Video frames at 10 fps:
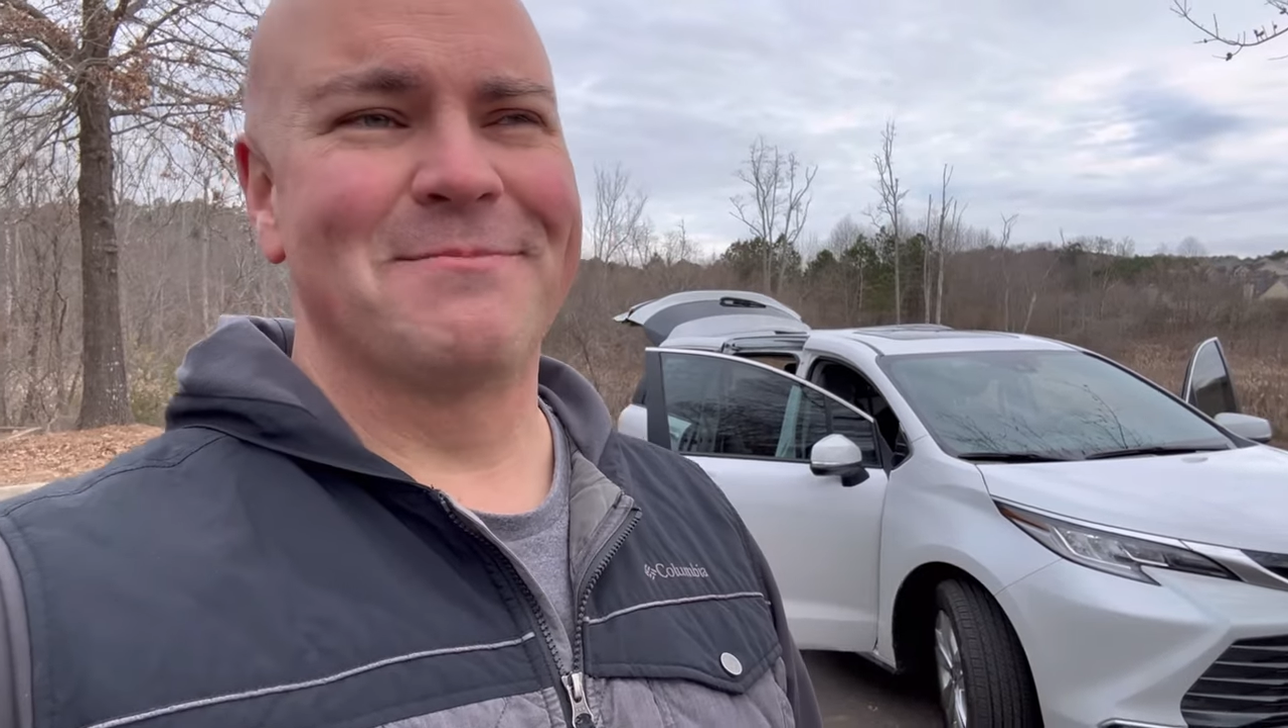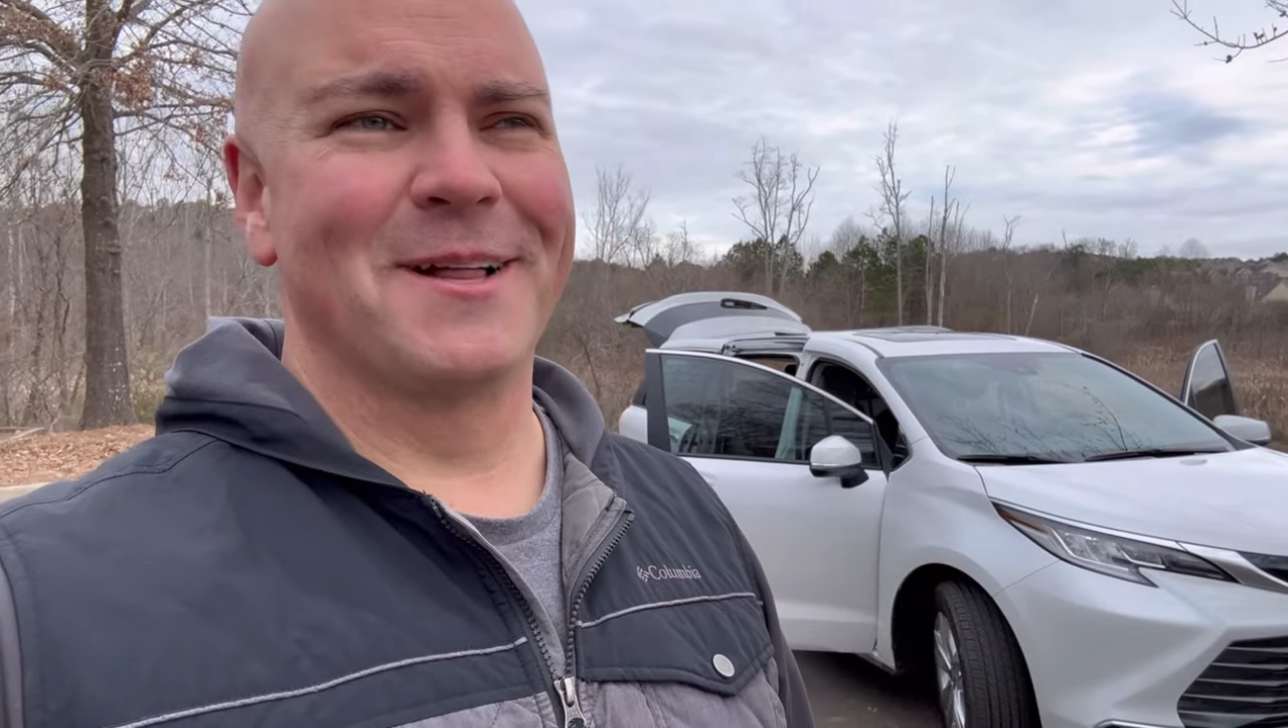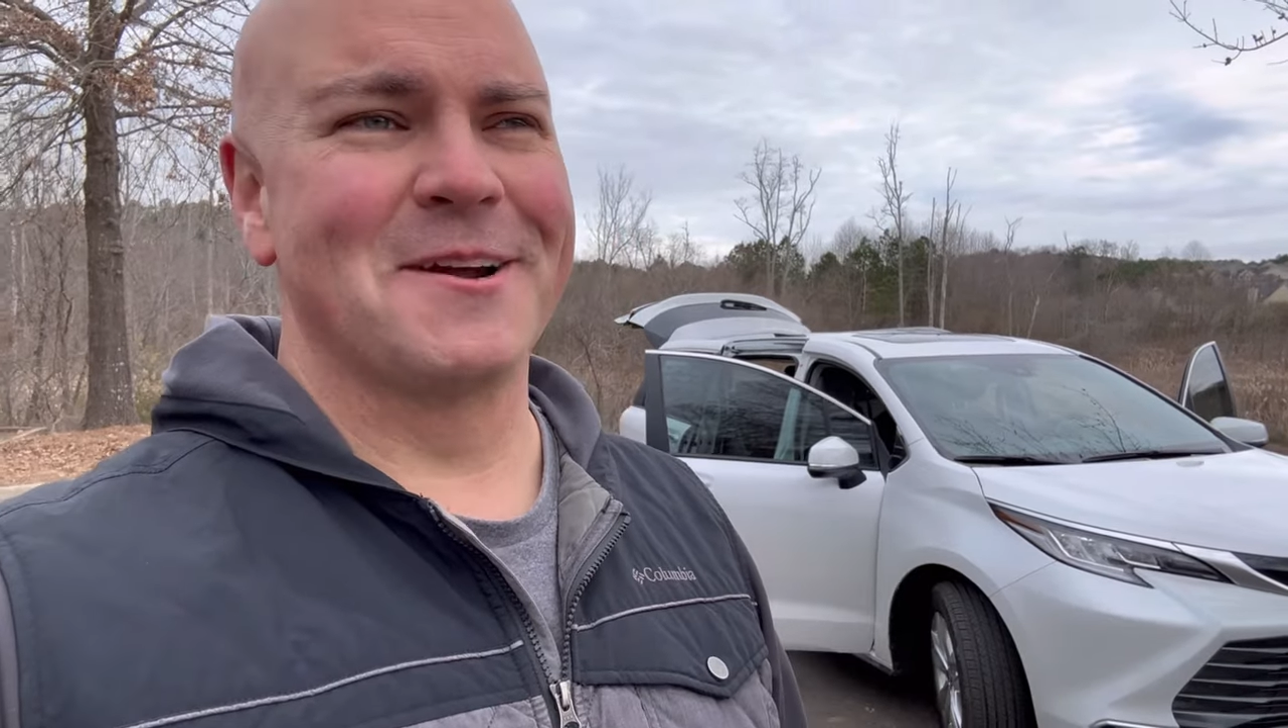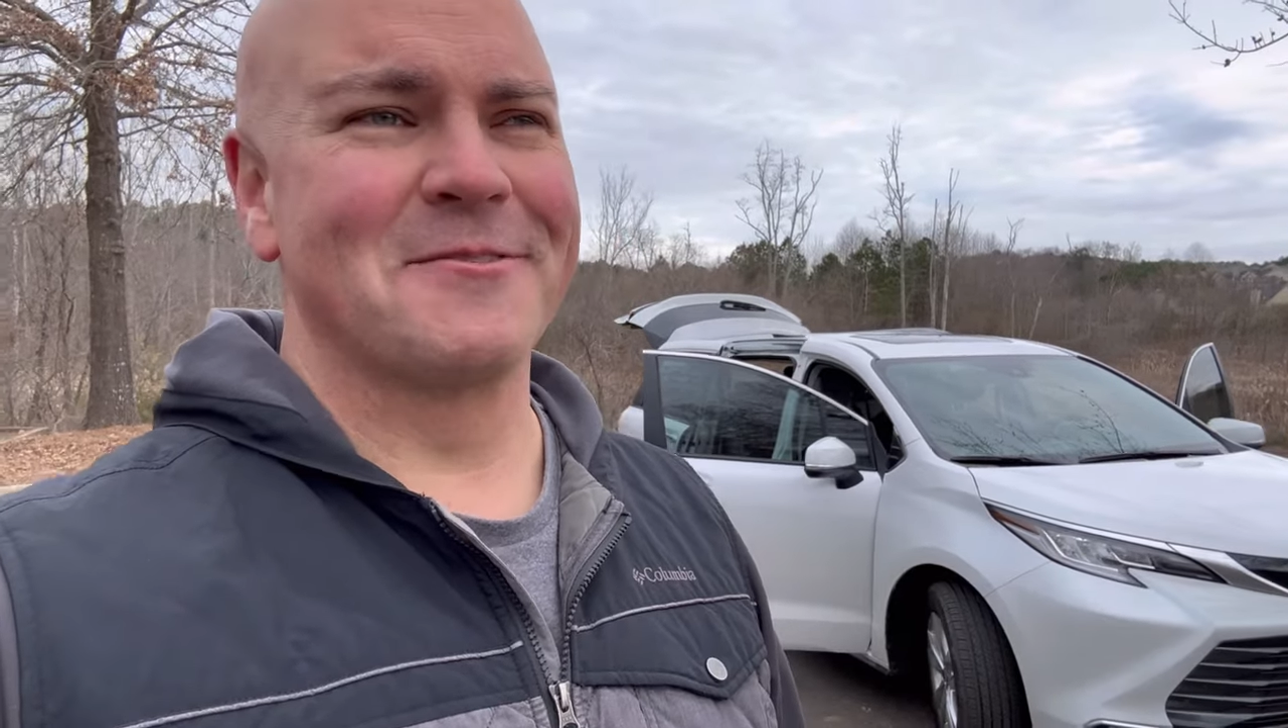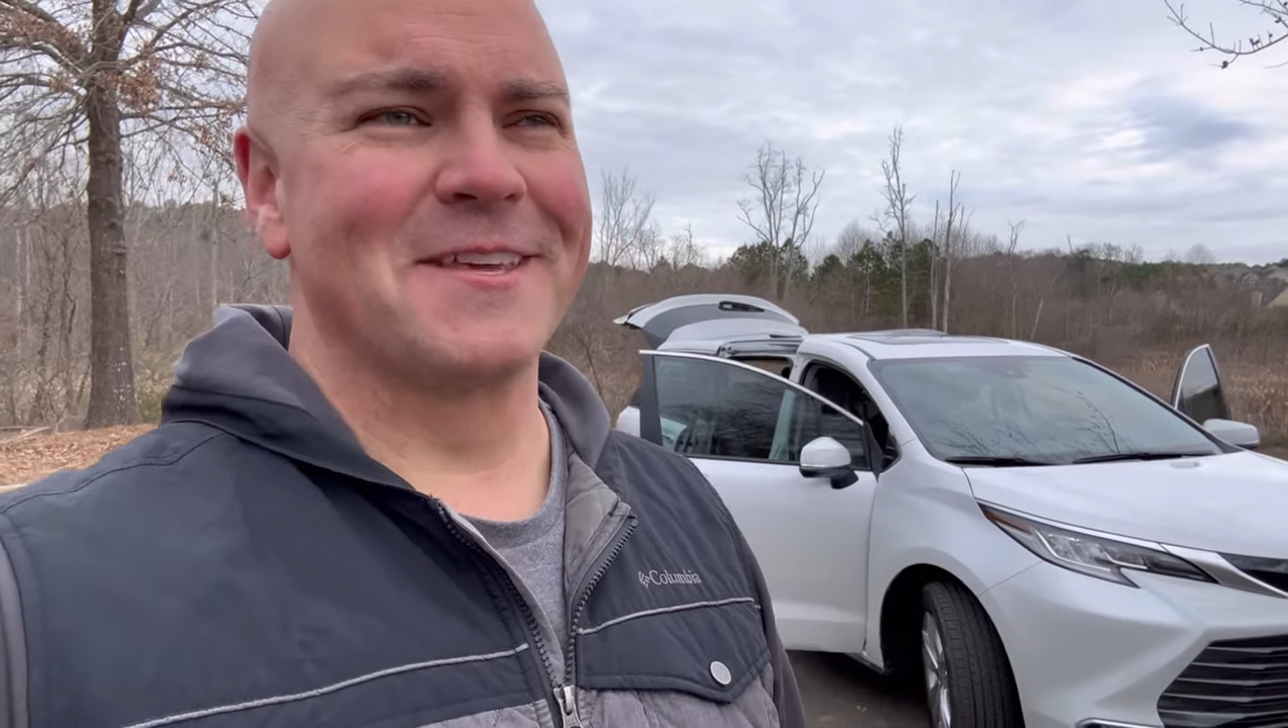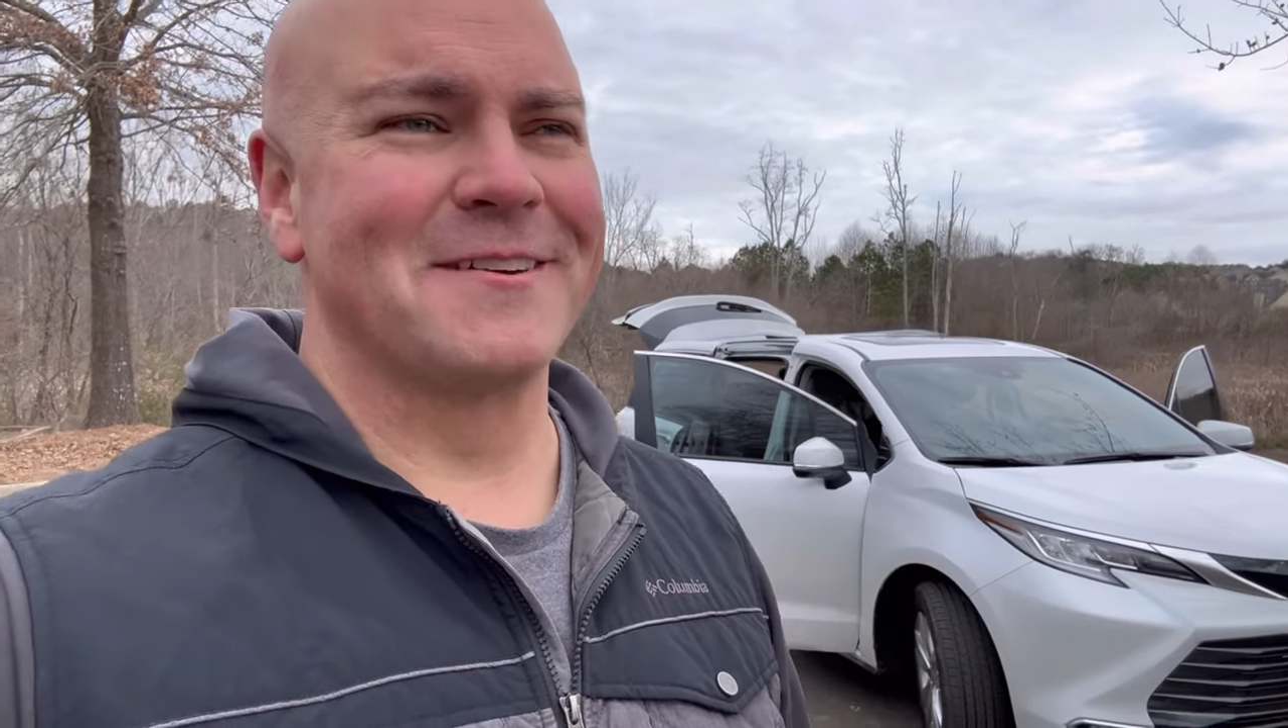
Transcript: player with the